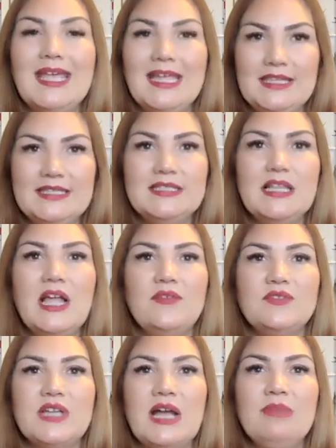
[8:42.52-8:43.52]
in this
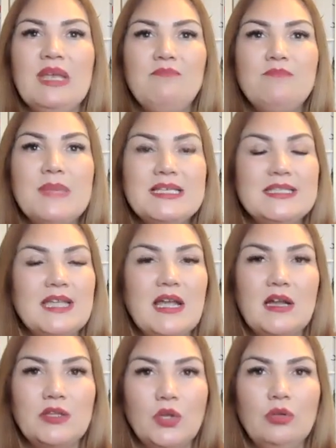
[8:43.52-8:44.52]
lifetime, it means they
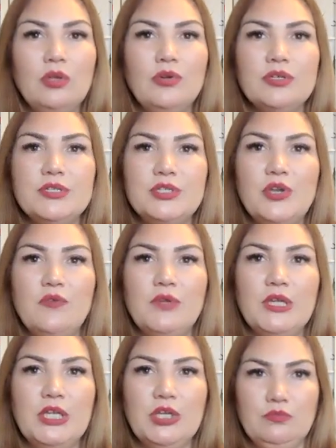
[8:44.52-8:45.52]
are no longer
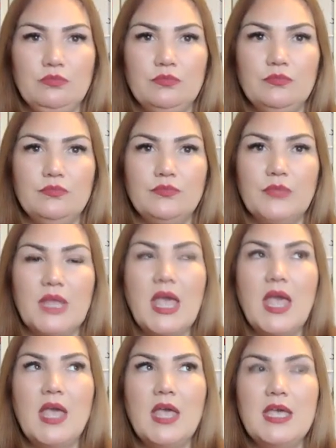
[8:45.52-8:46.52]
serving you.
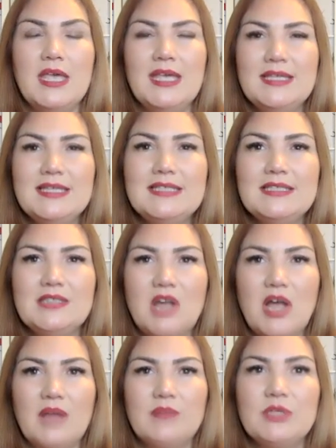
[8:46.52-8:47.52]
It is
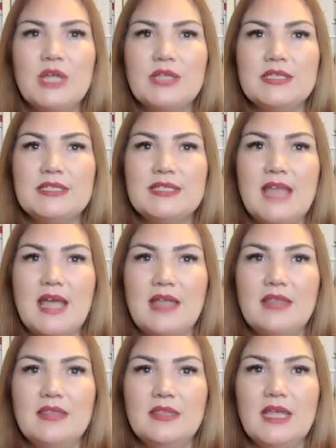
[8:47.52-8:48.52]
time to
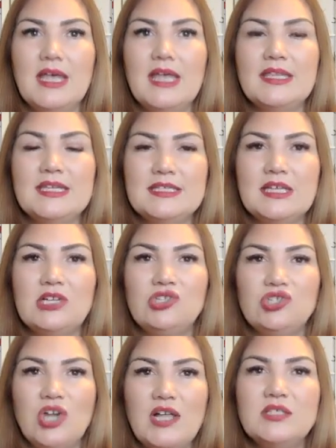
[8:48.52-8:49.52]
understand these are
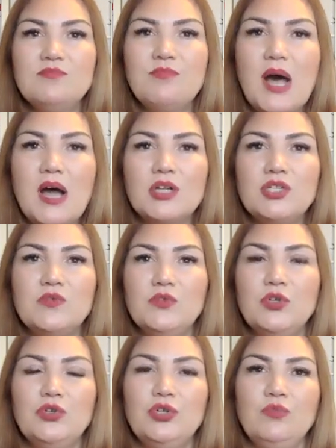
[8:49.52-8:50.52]
just part of
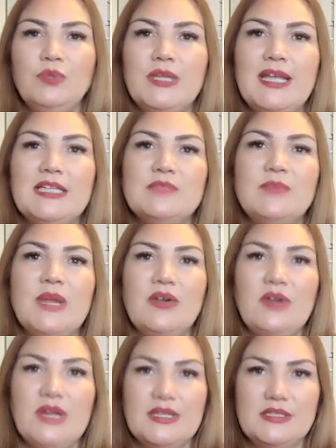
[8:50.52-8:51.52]
your human
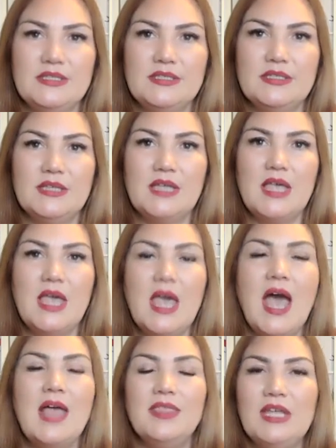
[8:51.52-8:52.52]
experience
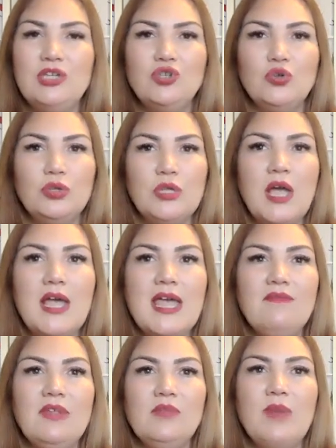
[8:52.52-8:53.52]
and they should not
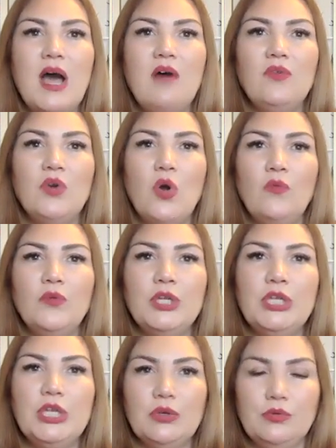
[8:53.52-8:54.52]
have any power over
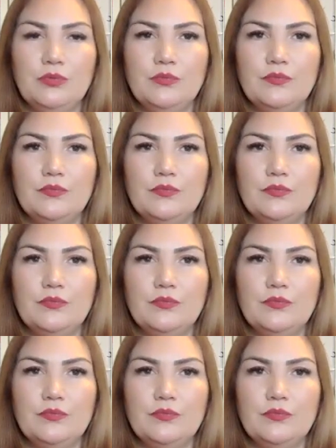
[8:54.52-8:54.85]
you.